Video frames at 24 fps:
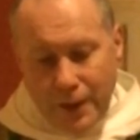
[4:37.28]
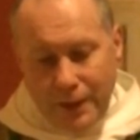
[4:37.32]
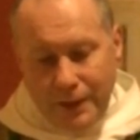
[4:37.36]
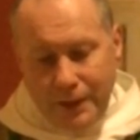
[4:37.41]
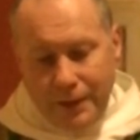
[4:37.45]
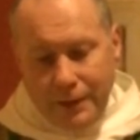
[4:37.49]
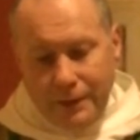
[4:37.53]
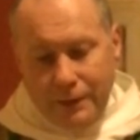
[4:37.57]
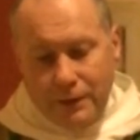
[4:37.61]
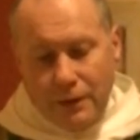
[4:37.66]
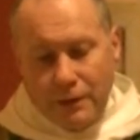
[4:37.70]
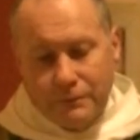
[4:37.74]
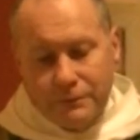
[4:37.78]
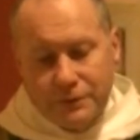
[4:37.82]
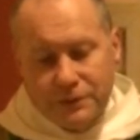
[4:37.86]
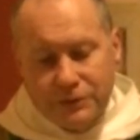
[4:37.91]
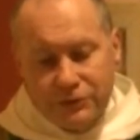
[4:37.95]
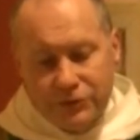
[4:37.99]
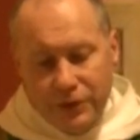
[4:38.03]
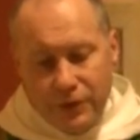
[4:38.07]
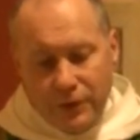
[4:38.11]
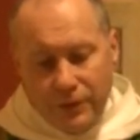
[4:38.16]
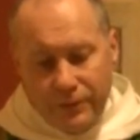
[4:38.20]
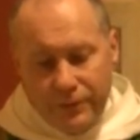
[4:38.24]
any
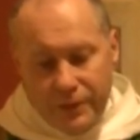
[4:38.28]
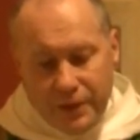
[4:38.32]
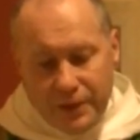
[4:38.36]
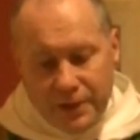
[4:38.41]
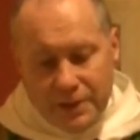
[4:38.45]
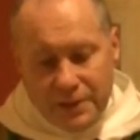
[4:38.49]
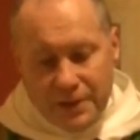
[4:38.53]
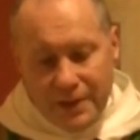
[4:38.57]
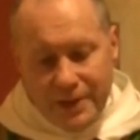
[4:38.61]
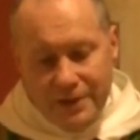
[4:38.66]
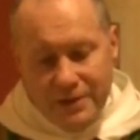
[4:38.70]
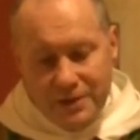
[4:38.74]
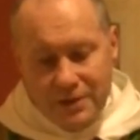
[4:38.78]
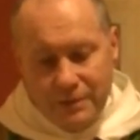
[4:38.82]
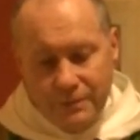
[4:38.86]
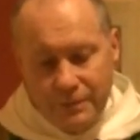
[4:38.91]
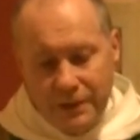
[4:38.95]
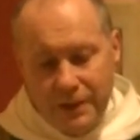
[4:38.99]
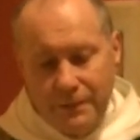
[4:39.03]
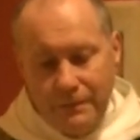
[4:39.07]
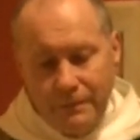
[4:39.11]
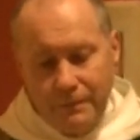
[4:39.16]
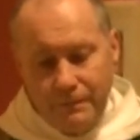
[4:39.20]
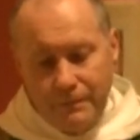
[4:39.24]
commentary on this has to
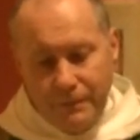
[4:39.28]
be